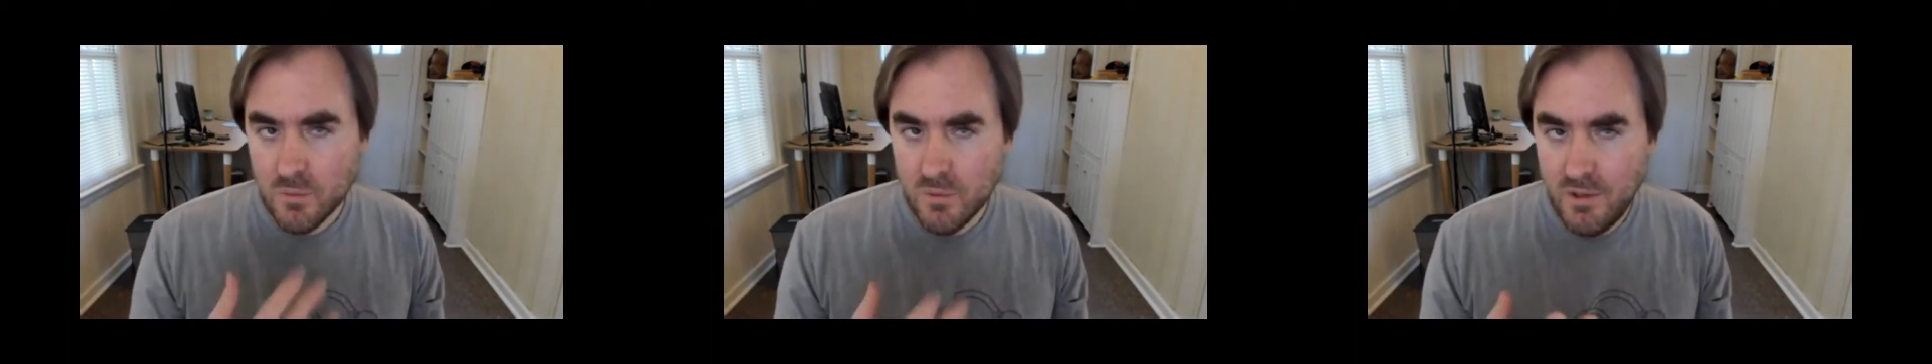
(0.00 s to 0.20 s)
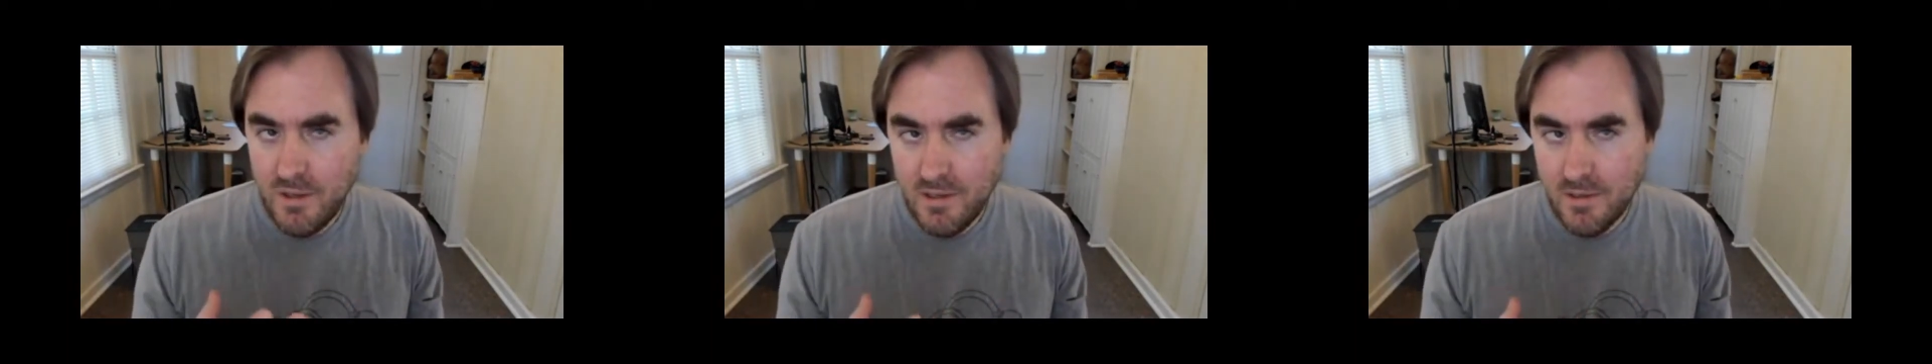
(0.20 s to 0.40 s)

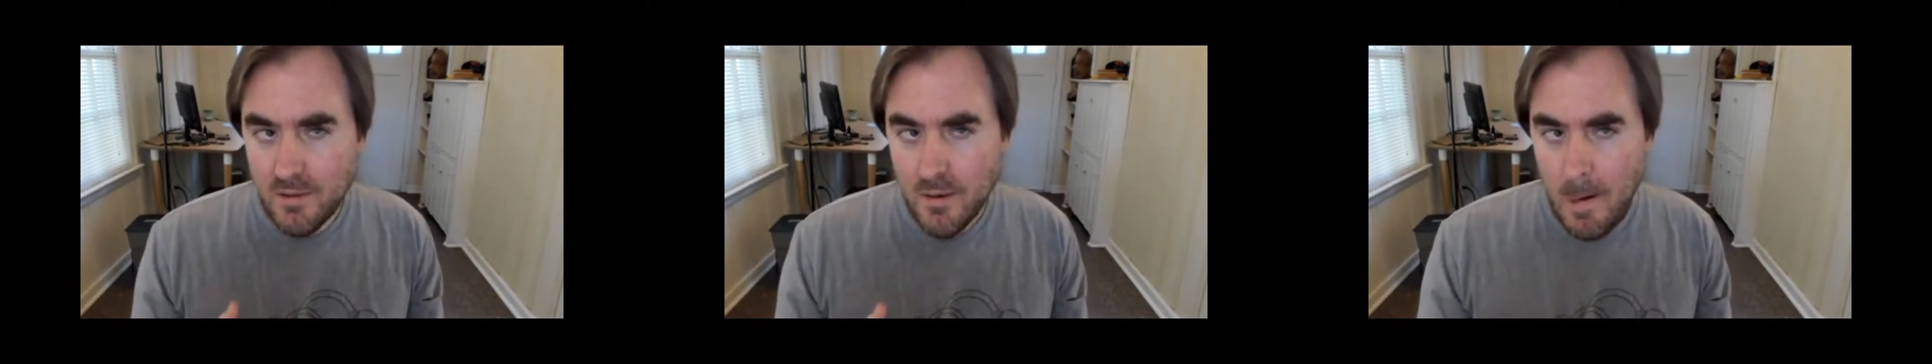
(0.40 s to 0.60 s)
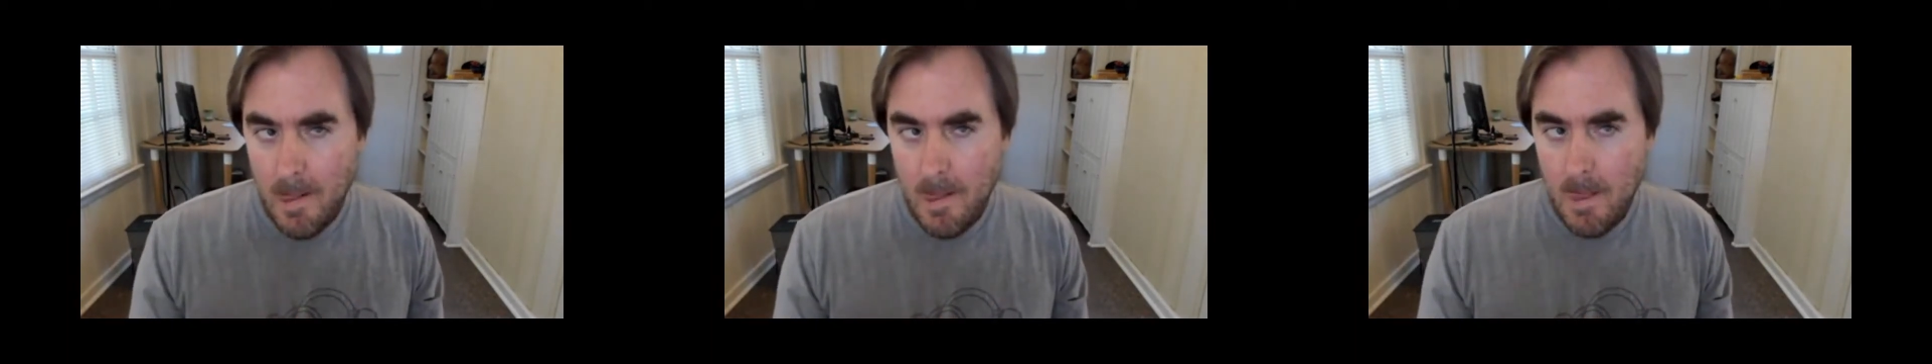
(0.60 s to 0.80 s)
read
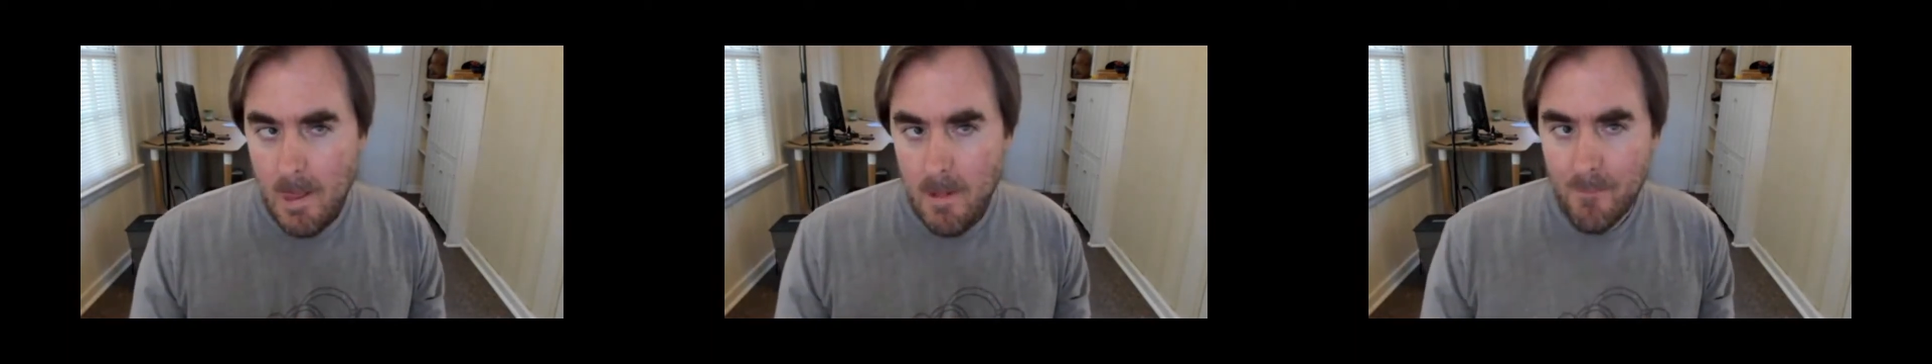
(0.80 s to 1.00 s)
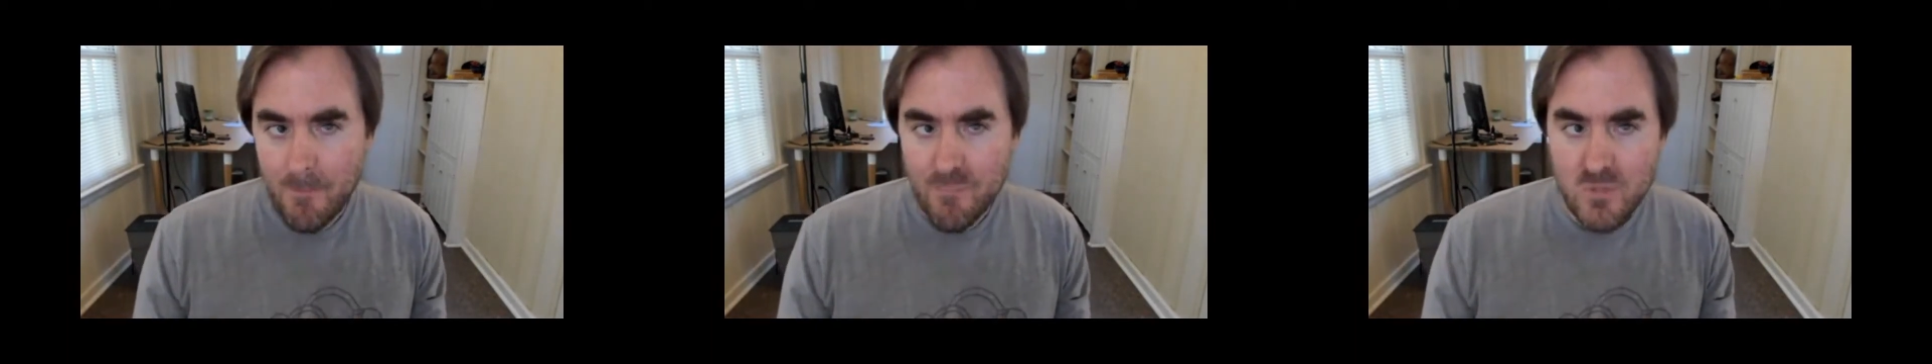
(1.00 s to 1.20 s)

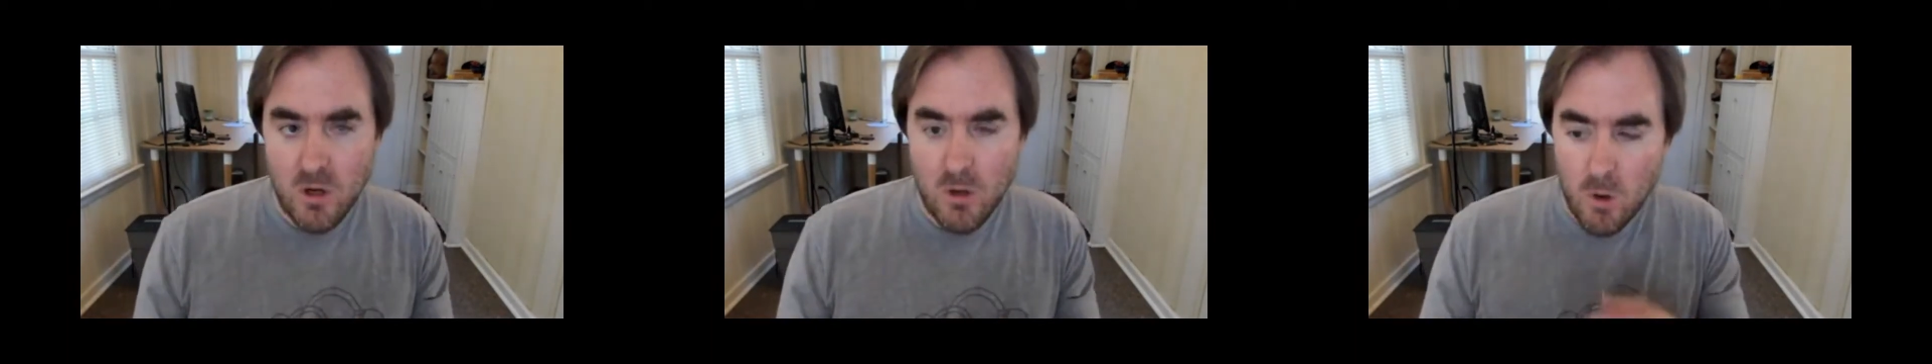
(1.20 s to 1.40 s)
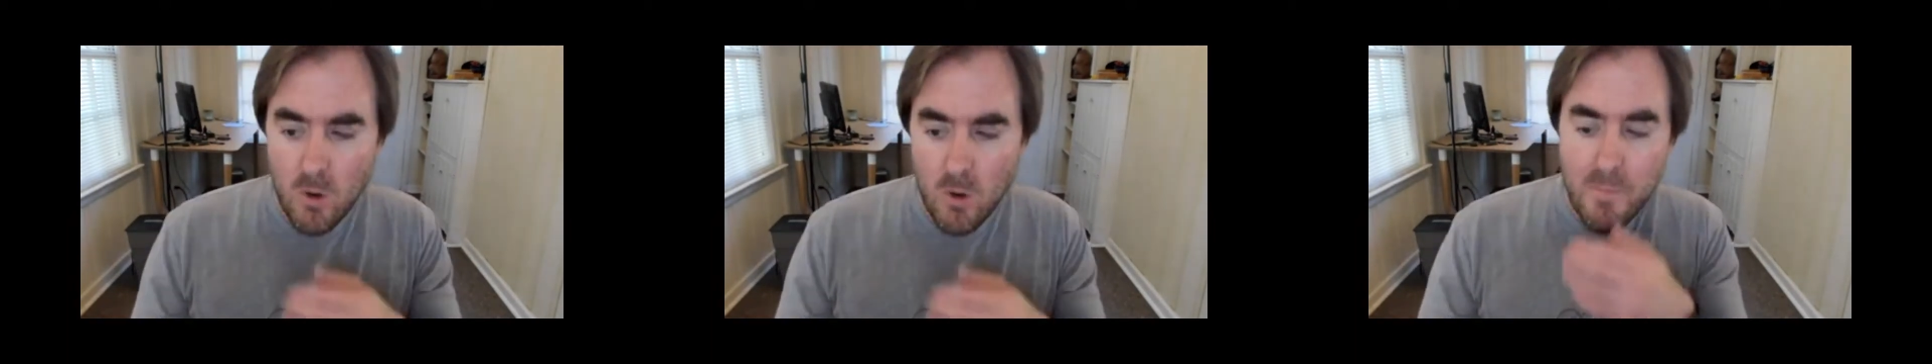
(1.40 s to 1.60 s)

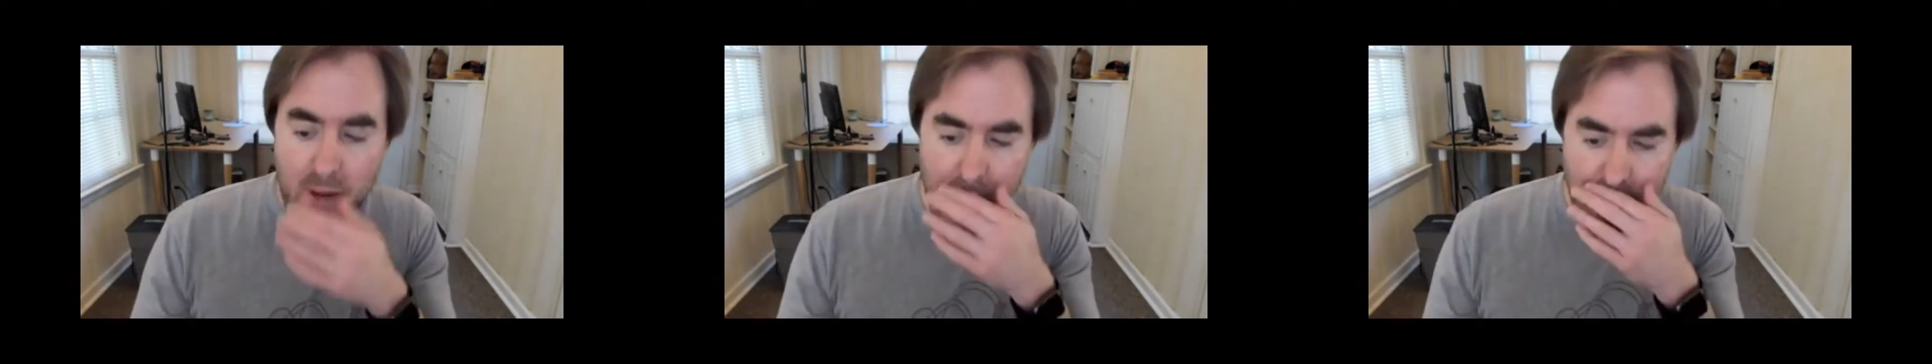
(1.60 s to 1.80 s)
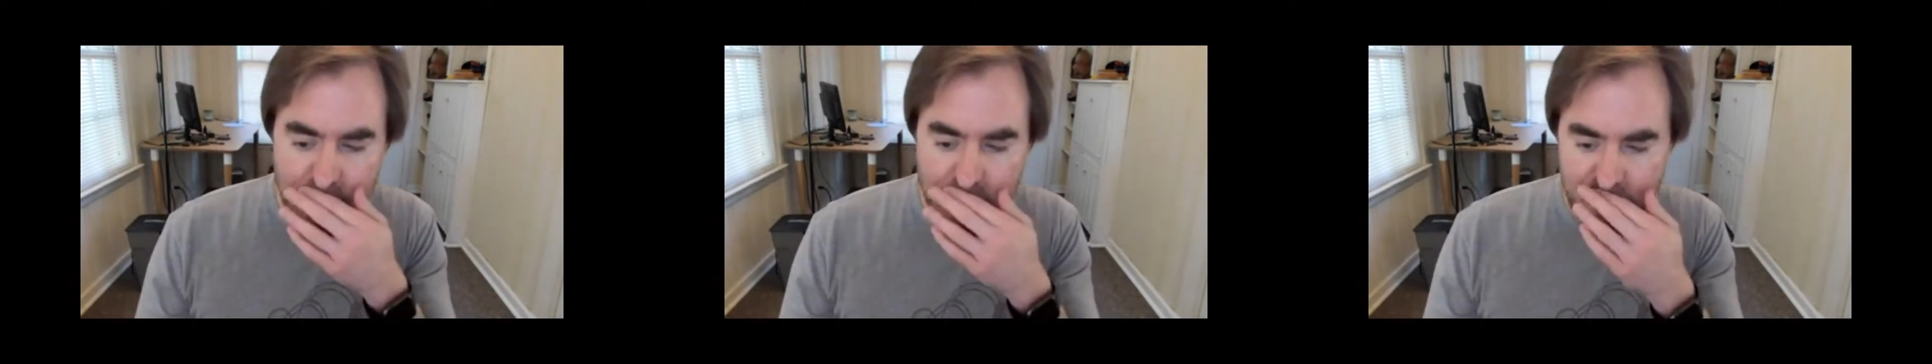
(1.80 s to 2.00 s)
a whole
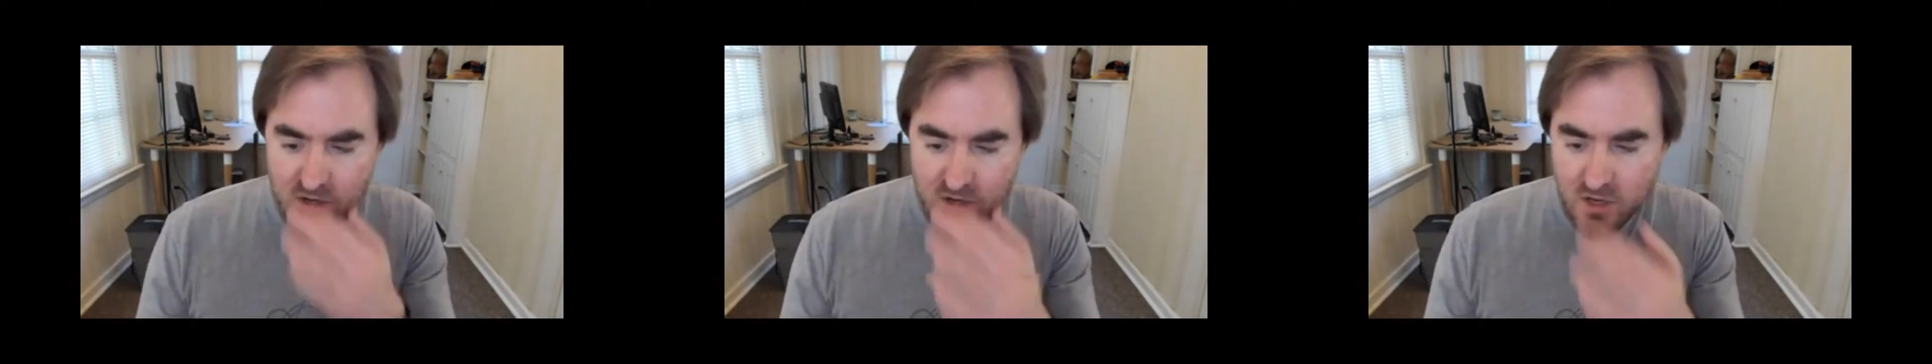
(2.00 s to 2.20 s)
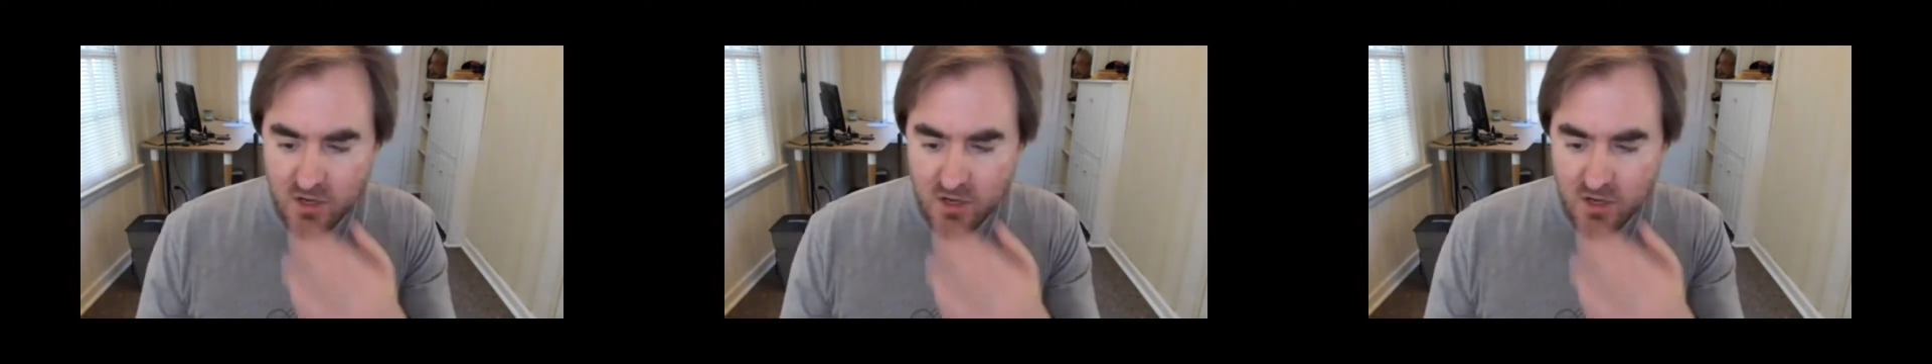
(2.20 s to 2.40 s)
page of your